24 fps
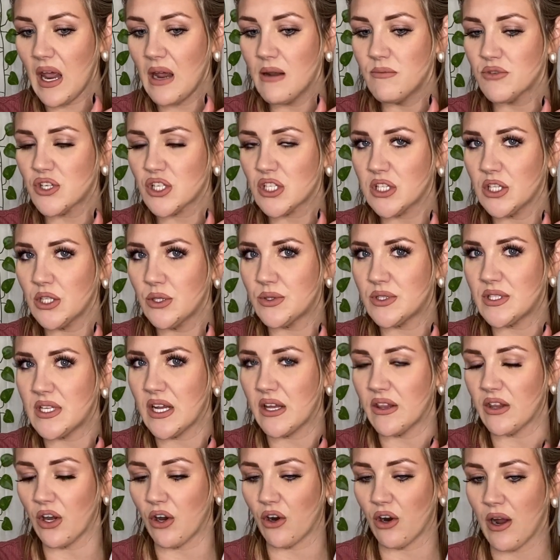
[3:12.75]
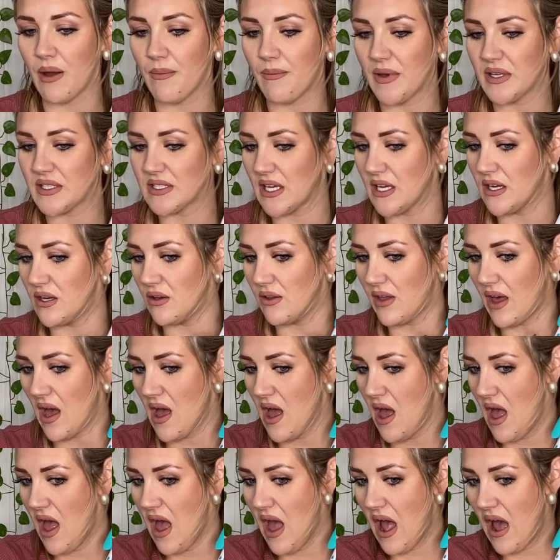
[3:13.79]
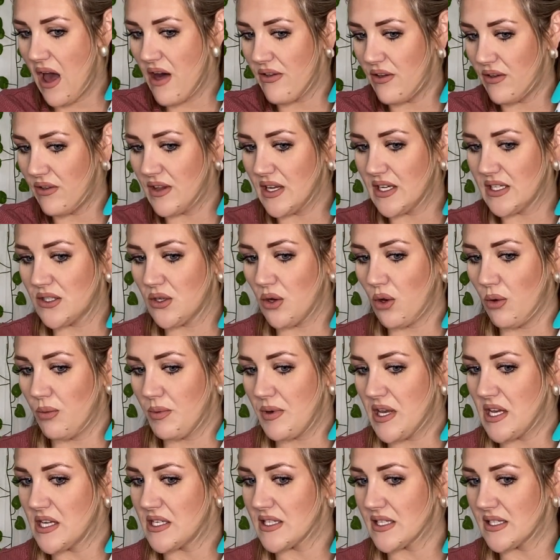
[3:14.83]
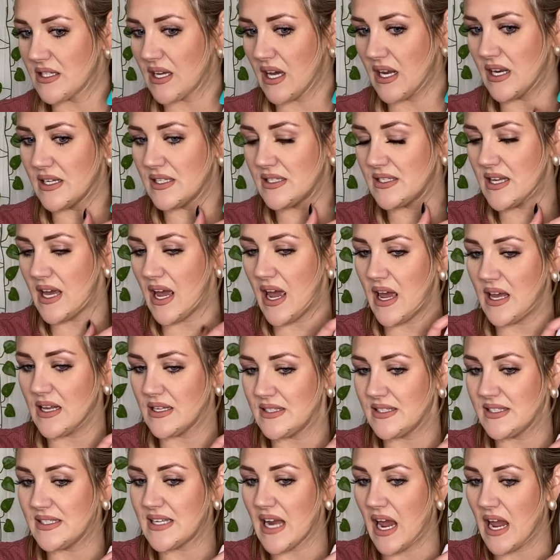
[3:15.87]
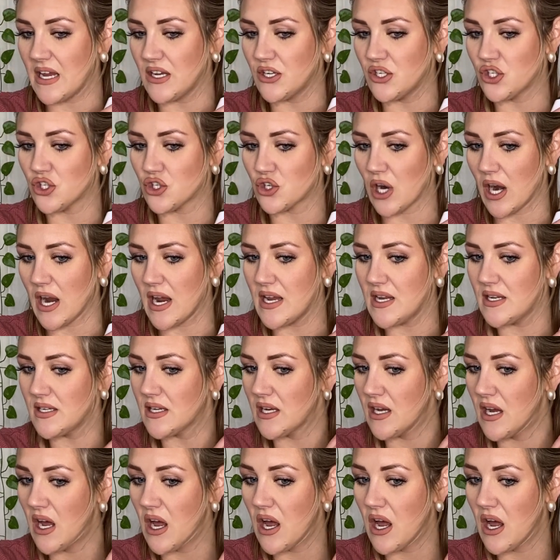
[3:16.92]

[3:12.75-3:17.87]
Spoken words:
I'm just loosening the grip as I do that. And then this whole piece is gonna stay straight.